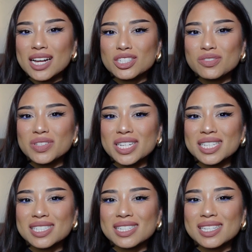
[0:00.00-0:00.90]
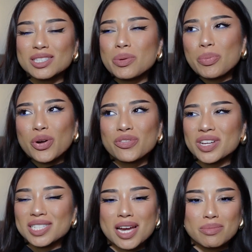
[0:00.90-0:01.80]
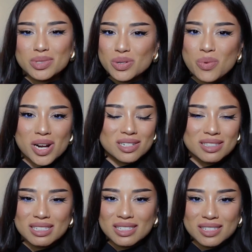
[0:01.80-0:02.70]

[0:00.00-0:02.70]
I just feel like it's it's the perfect time to watch this